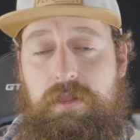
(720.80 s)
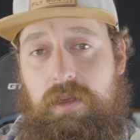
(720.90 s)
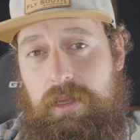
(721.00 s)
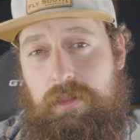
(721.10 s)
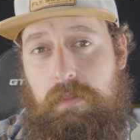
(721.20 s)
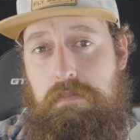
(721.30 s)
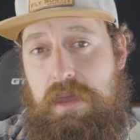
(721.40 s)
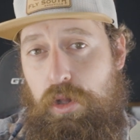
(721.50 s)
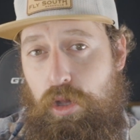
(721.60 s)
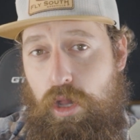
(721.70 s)
in like the
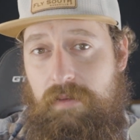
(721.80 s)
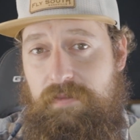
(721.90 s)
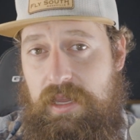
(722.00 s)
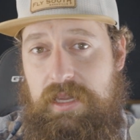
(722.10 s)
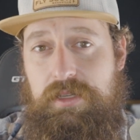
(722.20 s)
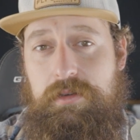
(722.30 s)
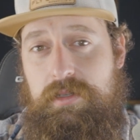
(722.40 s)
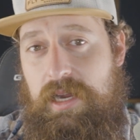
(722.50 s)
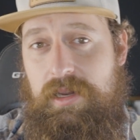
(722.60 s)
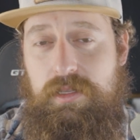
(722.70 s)
middle of the eastern
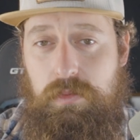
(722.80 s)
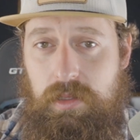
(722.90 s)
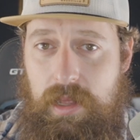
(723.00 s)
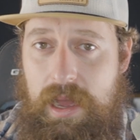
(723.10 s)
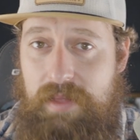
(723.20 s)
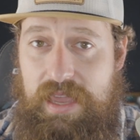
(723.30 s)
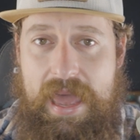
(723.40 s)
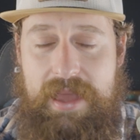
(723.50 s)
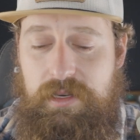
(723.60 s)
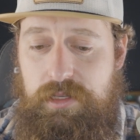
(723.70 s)
side of this woodlot on
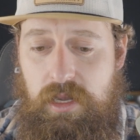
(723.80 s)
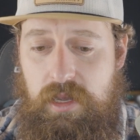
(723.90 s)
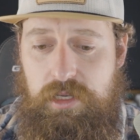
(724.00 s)
the edge.